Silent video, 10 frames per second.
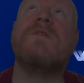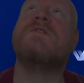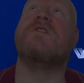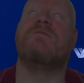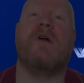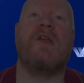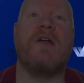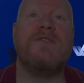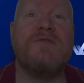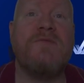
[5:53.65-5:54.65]
excuse me, my
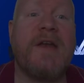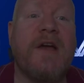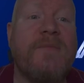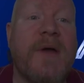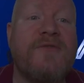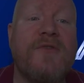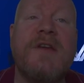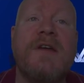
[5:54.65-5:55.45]
light just ran out of battery.